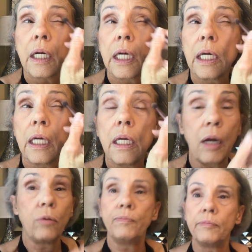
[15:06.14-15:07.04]
Okay.
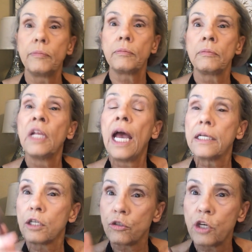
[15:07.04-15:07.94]
Oh, I
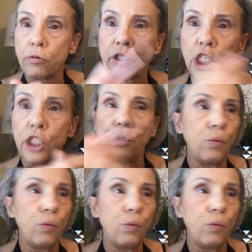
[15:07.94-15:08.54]
told you I was going to